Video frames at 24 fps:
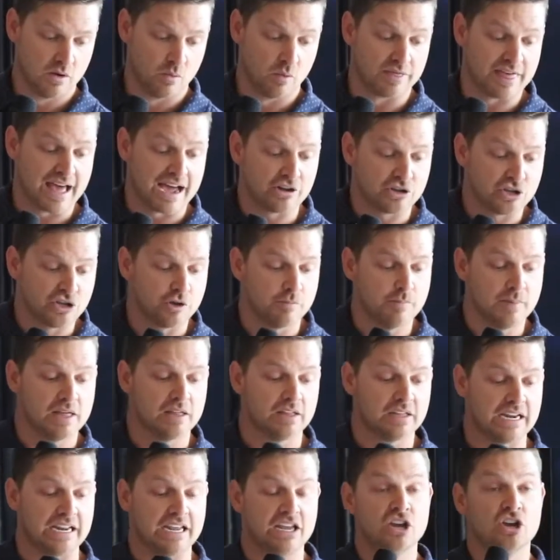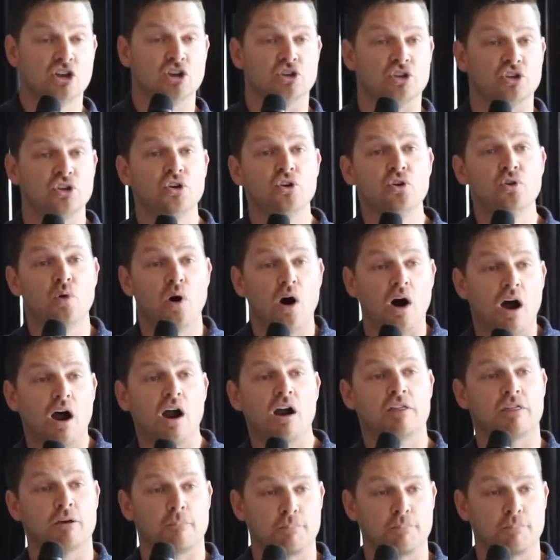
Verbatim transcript: Without humility, you are